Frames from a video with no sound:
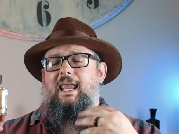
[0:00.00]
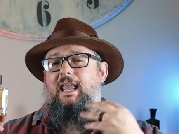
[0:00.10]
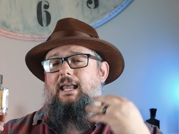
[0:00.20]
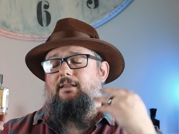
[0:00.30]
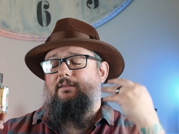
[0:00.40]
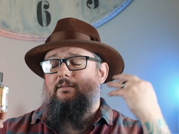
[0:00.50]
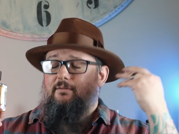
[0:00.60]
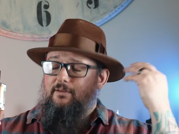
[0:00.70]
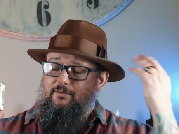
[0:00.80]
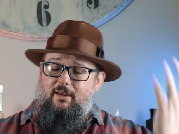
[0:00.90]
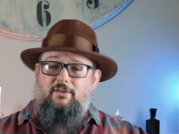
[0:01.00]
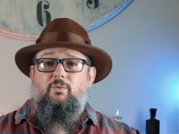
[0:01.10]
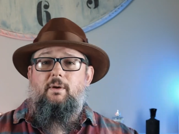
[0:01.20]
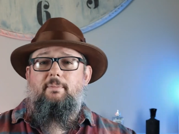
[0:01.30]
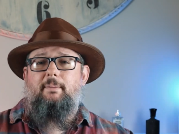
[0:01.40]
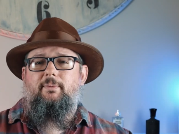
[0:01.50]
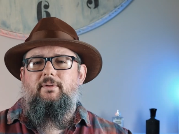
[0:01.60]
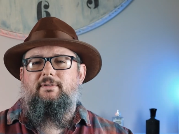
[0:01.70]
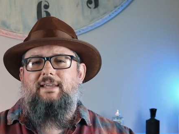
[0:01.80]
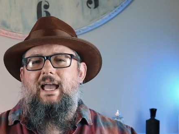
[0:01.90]
And Szechuan
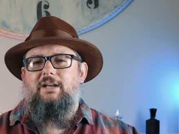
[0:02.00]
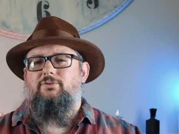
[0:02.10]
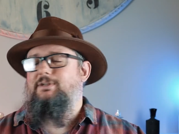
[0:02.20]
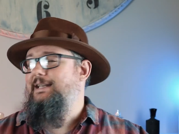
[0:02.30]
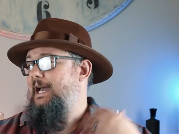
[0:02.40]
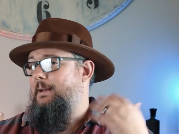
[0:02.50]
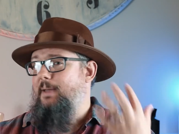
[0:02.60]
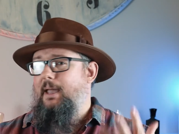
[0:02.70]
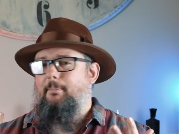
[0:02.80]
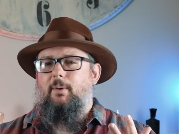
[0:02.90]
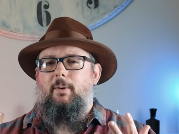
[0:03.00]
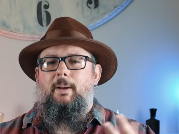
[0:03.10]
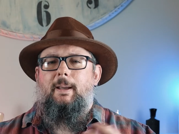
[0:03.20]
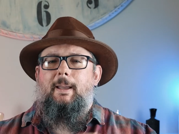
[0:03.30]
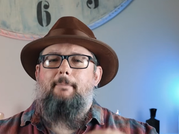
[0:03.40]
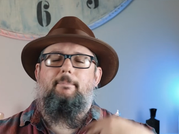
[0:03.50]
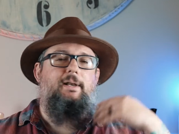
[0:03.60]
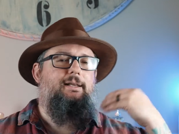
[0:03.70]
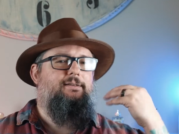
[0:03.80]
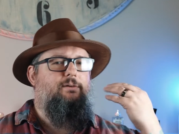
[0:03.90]
pepper is actually not a pepper,
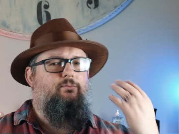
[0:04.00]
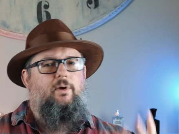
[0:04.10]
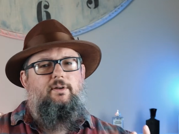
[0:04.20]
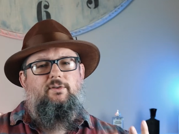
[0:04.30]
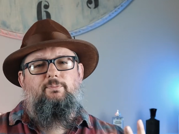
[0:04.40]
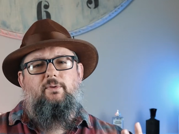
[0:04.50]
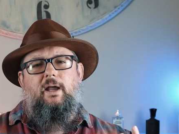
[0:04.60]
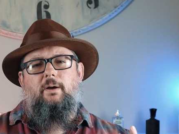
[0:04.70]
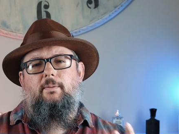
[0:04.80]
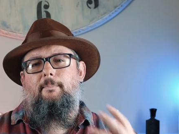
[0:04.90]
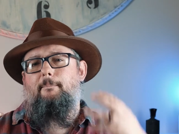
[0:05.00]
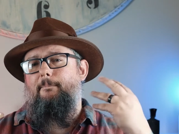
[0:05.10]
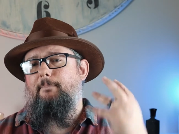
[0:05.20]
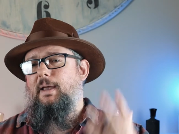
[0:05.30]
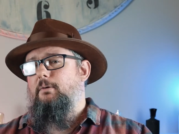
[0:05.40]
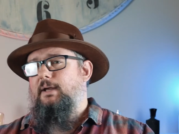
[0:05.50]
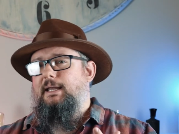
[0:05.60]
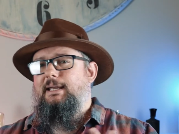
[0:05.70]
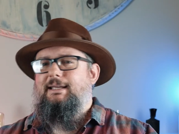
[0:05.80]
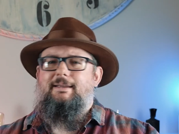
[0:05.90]
but it's a reddish brown
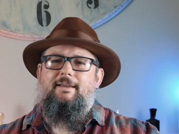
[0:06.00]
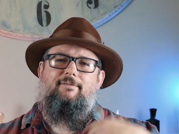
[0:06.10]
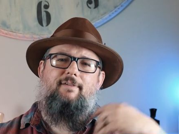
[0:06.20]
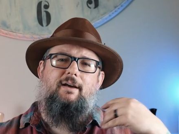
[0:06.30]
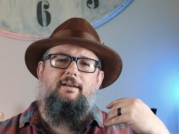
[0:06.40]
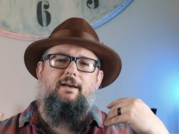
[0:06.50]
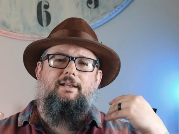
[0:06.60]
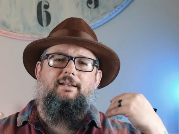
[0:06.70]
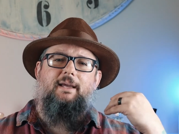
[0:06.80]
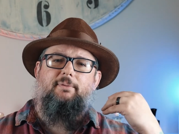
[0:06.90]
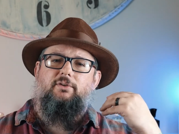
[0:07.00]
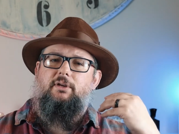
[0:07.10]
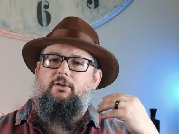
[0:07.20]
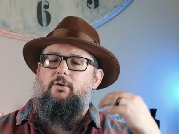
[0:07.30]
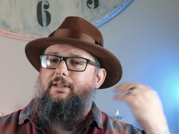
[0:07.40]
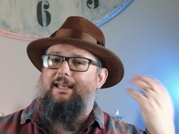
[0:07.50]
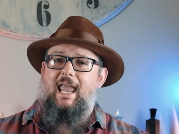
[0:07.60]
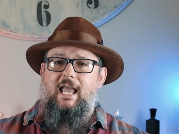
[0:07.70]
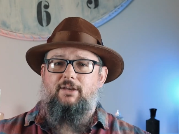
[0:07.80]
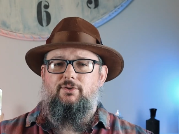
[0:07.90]
berry found on a type of tree called an
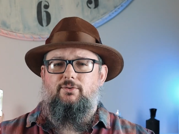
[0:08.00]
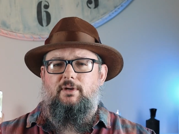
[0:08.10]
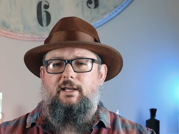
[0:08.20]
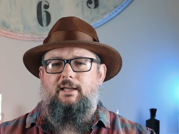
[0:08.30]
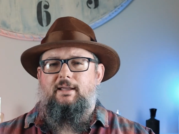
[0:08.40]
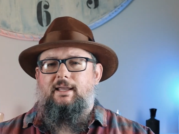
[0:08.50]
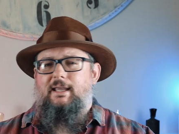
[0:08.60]
ash tree.